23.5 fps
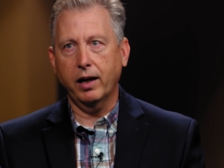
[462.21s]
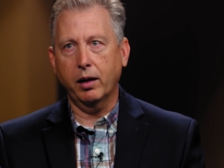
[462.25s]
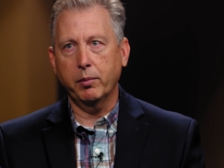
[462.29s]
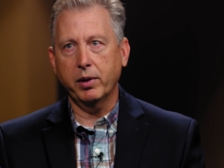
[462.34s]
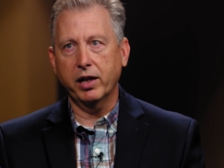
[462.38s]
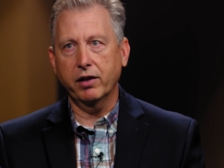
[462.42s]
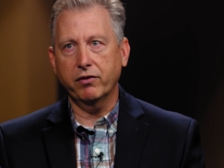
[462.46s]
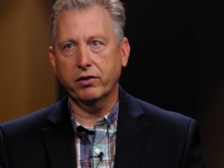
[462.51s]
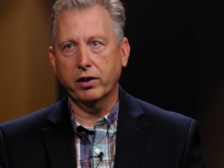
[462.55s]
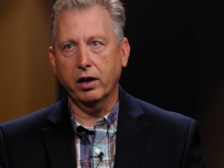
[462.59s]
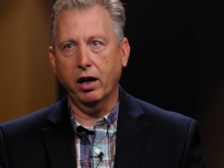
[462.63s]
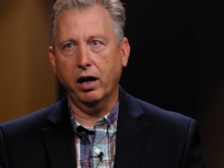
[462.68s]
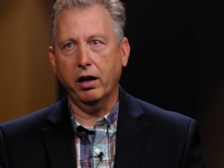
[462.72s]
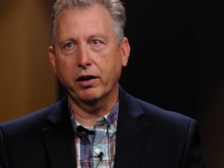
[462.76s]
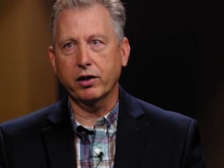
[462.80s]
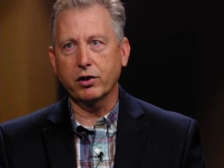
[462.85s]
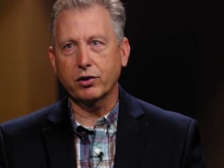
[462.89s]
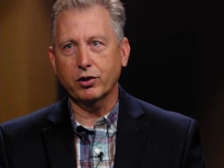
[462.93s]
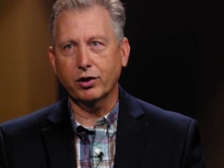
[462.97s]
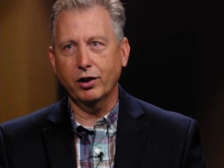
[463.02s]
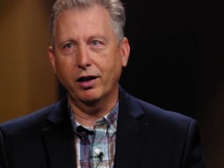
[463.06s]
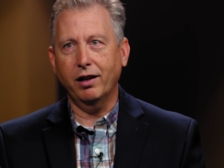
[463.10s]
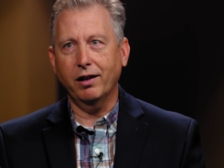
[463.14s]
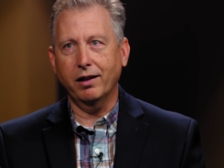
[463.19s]
I mean, if God
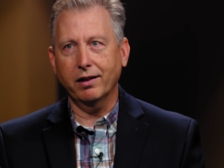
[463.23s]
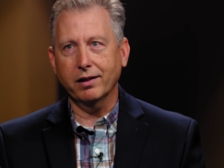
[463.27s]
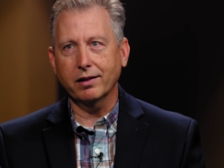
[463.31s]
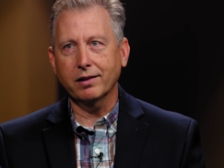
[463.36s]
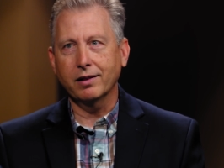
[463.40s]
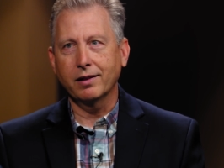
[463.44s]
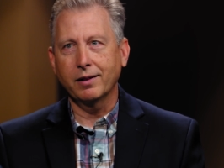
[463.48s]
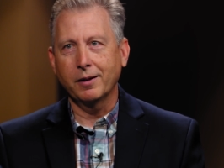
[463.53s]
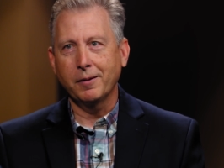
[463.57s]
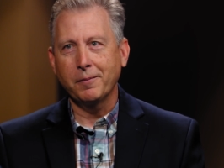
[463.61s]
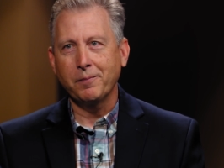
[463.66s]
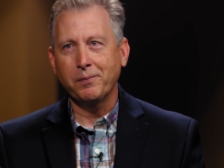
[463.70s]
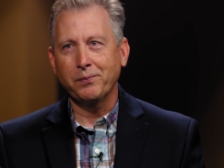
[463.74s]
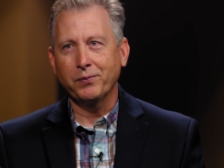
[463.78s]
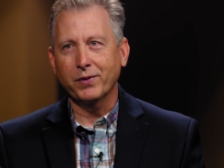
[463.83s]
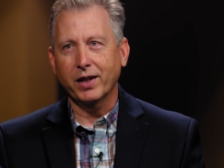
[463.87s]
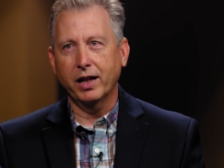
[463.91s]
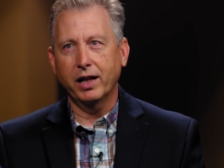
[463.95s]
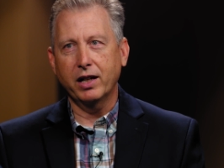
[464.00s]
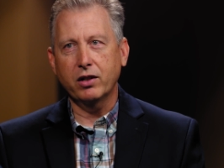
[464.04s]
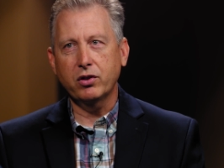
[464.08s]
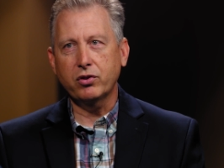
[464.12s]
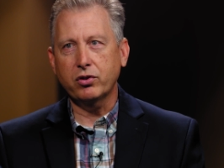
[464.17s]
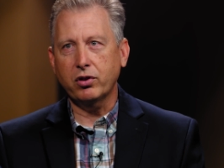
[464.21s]
is God,
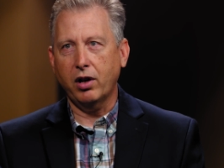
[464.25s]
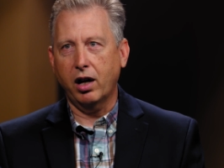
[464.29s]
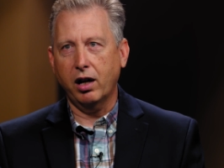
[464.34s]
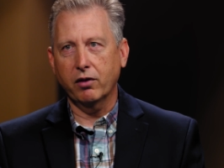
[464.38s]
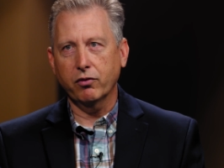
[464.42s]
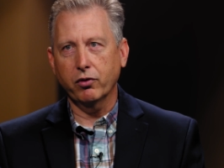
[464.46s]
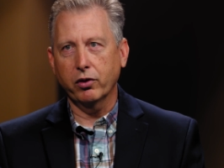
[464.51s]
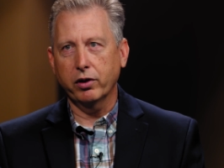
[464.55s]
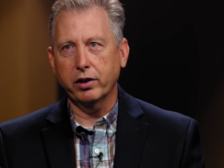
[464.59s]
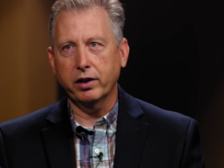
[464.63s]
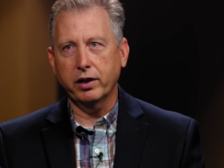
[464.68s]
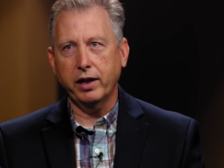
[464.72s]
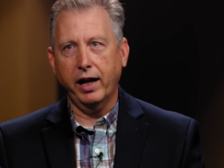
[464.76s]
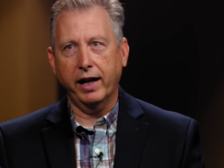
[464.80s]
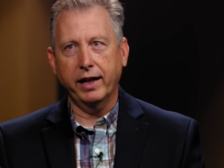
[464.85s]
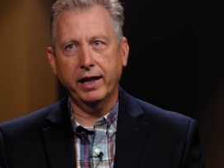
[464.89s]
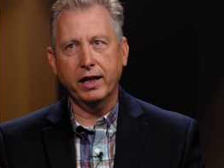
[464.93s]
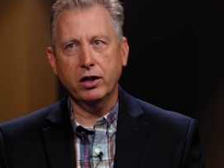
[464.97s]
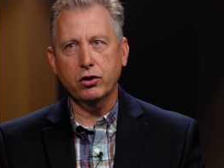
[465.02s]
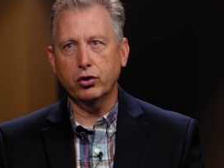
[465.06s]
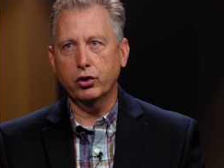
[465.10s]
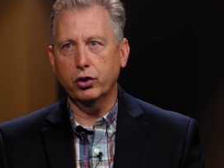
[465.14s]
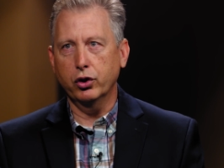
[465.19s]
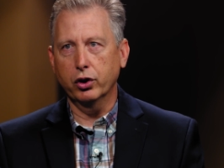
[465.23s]
then He's sovereign, and
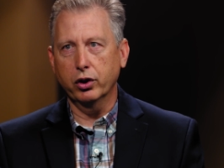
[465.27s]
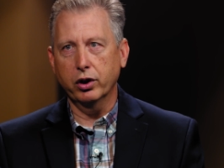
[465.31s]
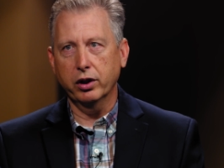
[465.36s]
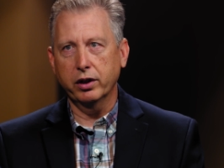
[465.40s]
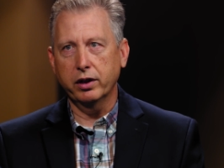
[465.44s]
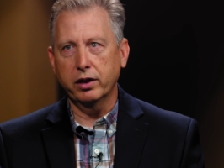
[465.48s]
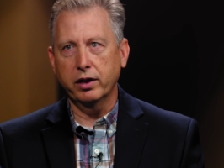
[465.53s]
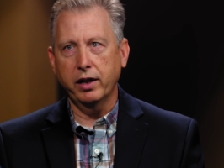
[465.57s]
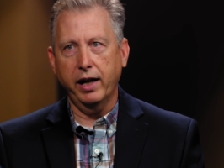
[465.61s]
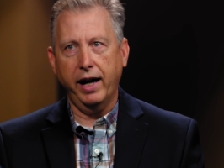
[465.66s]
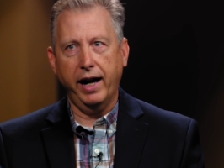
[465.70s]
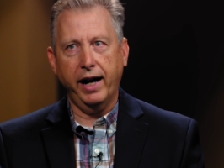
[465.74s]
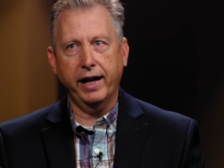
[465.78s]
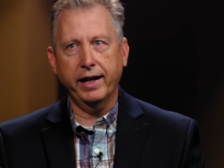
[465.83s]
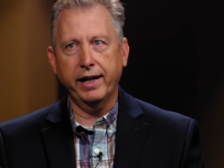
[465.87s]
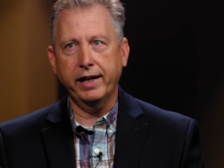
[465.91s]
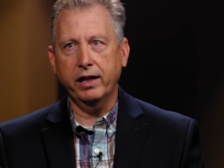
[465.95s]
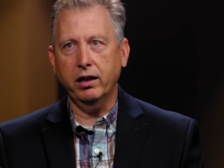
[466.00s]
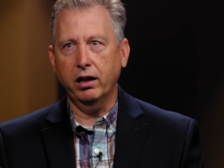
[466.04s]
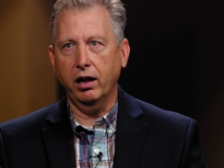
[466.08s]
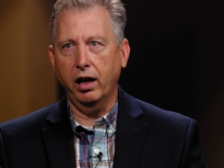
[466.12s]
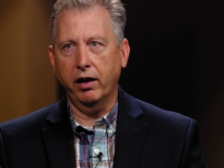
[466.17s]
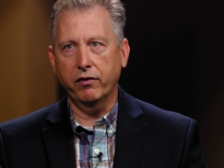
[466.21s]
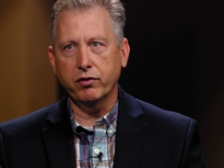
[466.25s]
He's good, and
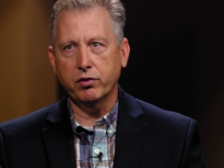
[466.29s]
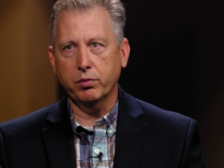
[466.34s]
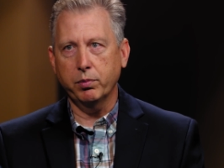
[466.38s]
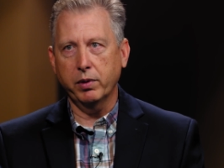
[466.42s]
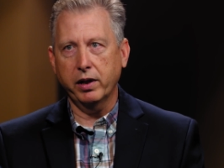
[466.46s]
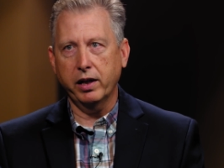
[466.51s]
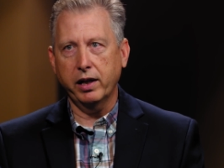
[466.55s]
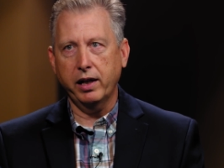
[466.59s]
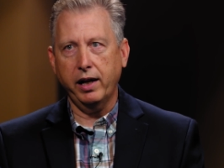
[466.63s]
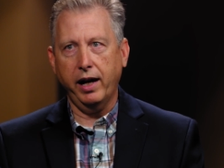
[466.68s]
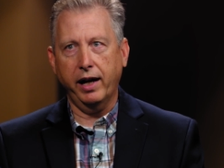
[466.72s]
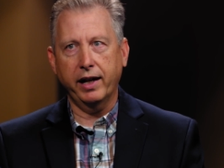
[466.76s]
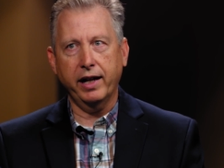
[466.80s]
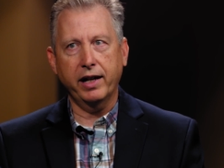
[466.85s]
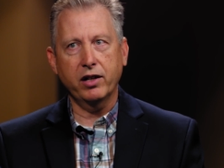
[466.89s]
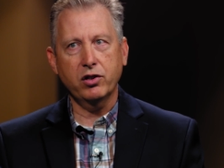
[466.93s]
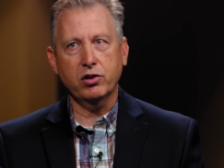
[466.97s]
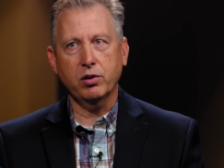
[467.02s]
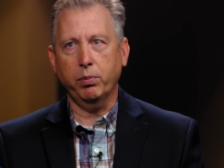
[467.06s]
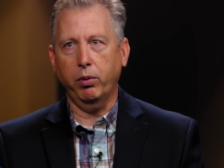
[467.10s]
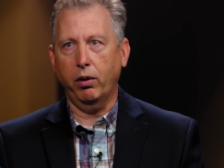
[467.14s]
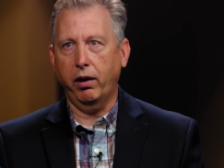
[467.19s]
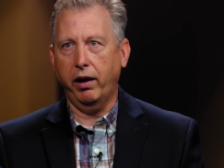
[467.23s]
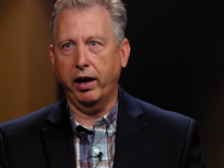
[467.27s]
He loves me, and He
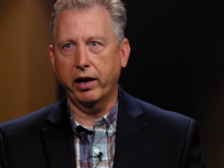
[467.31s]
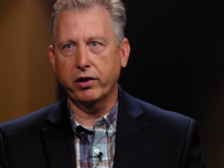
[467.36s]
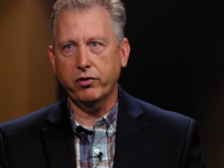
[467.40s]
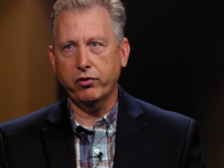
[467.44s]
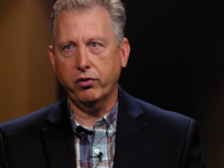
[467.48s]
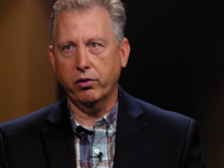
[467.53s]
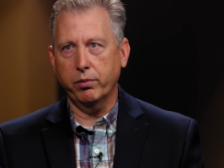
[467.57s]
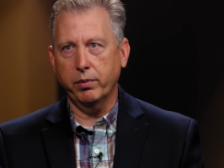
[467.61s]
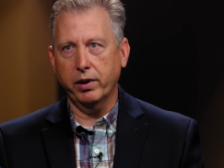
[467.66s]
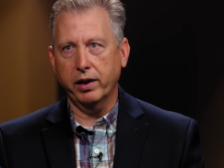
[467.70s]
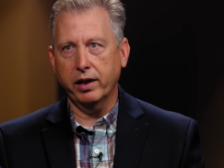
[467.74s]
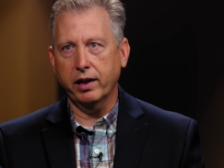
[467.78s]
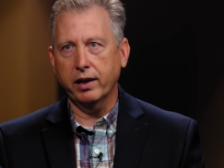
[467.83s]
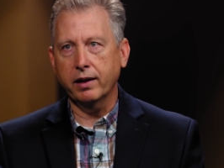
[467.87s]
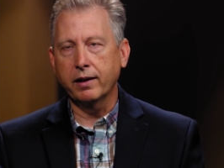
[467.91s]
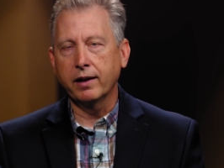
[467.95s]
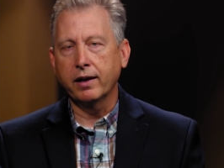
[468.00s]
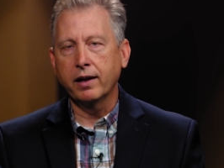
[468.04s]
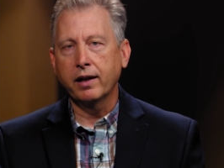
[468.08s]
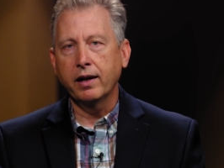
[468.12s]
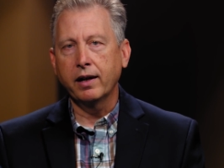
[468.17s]
supplies for me.